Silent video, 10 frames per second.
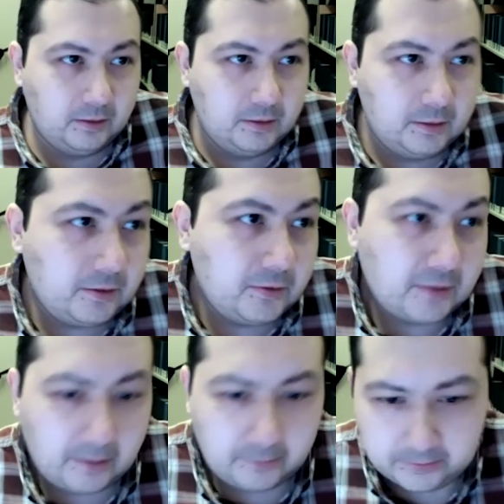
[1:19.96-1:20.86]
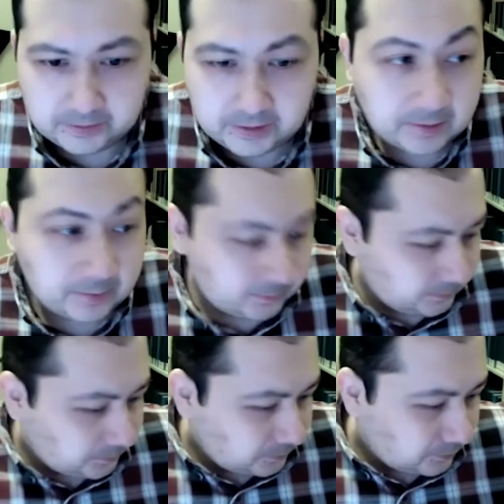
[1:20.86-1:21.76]
Thank you, Saba. And
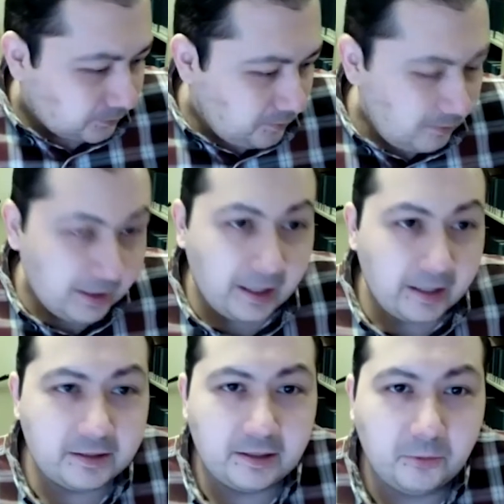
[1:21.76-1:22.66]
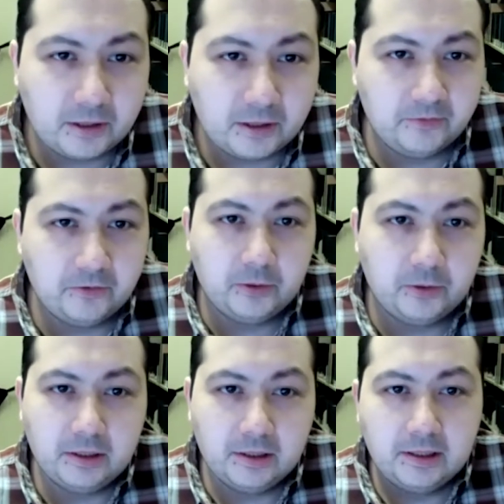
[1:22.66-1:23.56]
welcome
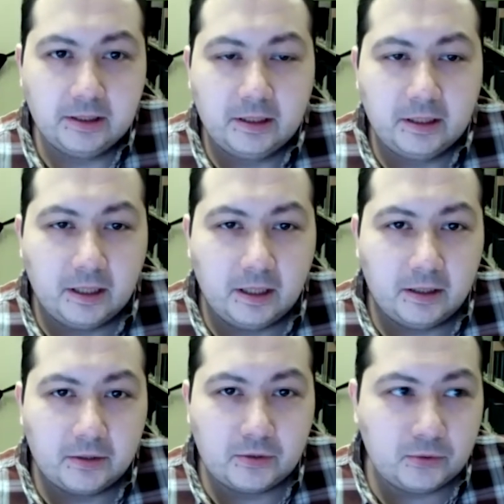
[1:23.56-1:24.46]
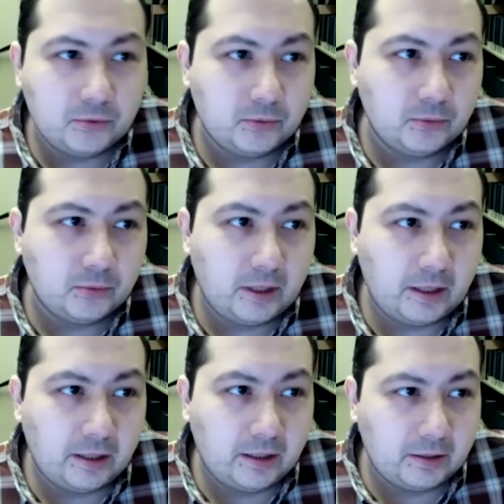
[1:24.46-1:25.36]
everyone to
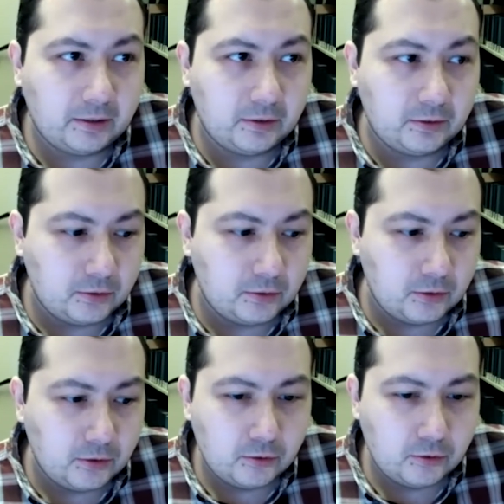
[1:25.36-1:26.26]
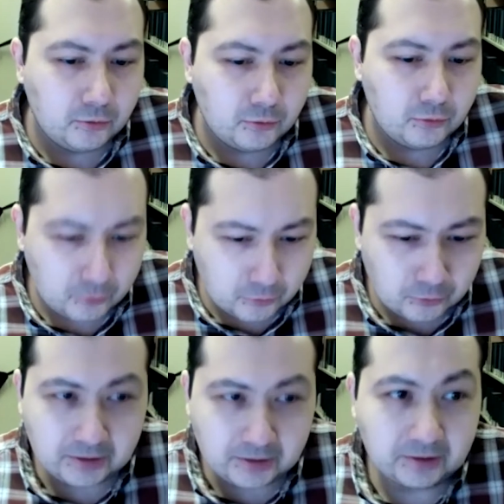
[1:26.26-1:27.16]
a new
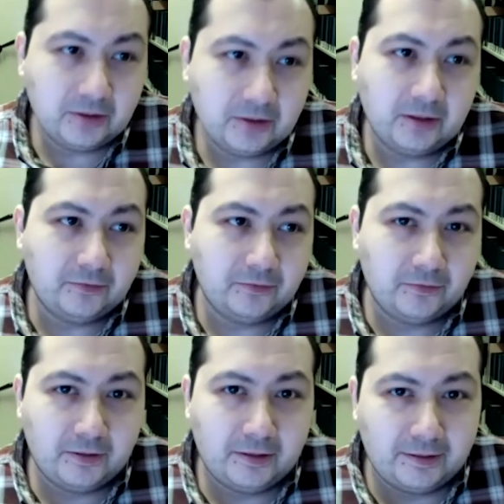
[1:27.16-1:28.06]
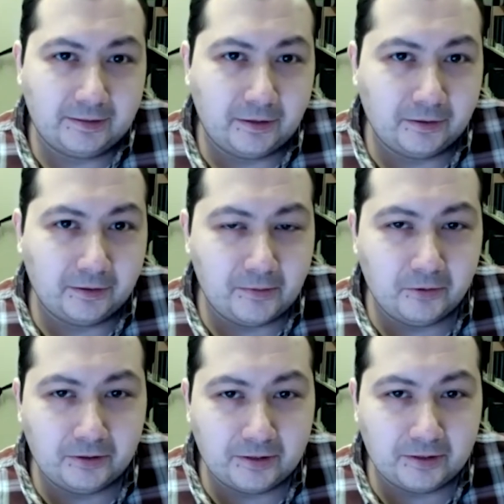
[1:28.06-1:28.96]
year of our
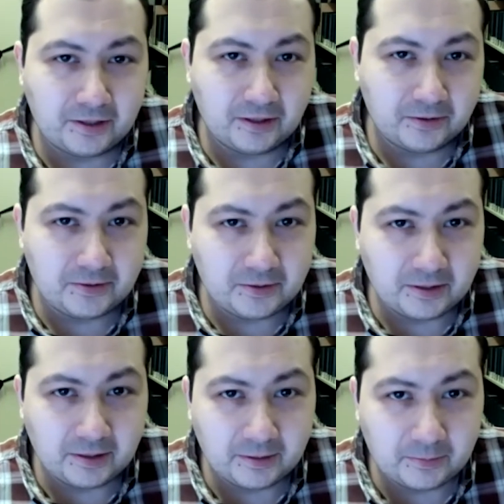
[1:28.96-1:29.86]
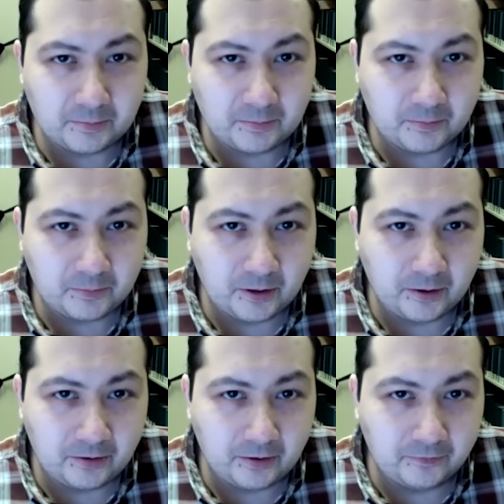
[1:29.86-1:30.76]
library lunch hours.
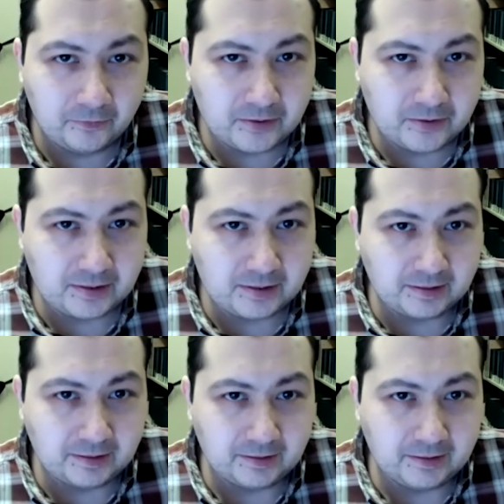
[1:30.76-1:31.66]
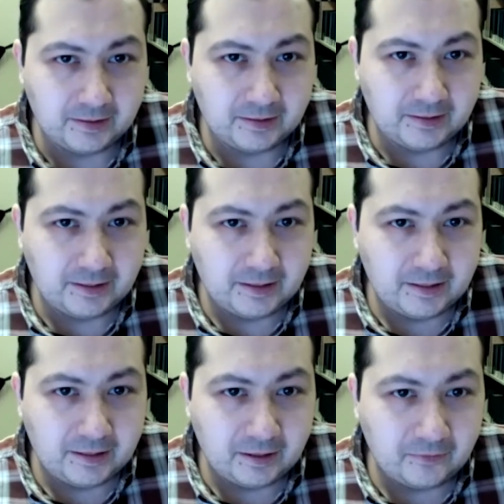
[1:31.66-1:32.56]
Our first
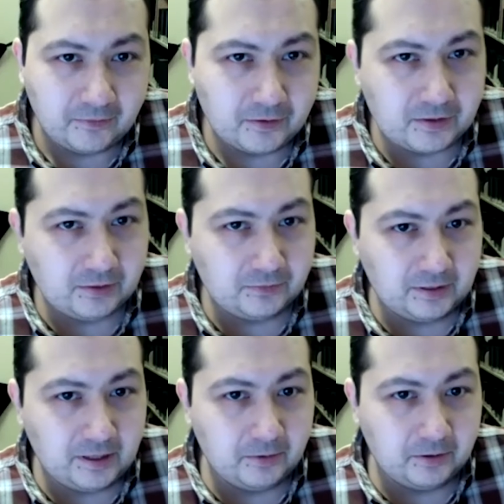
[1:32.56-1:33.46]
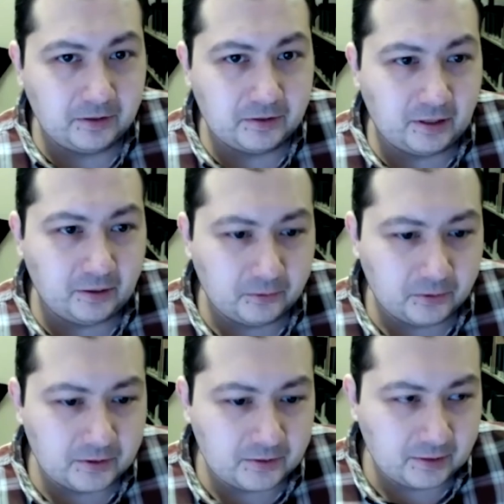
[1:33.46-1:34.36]
year of the library lunch hour
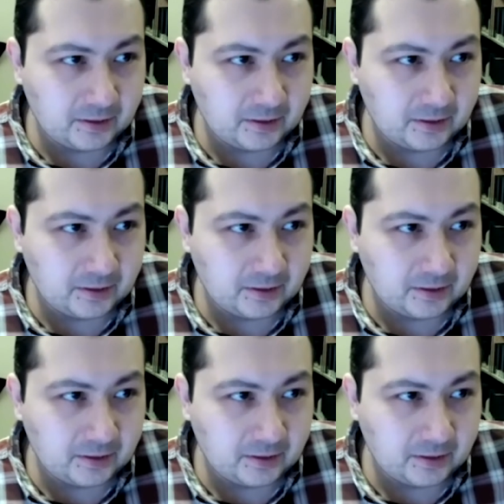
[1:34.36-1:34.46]
was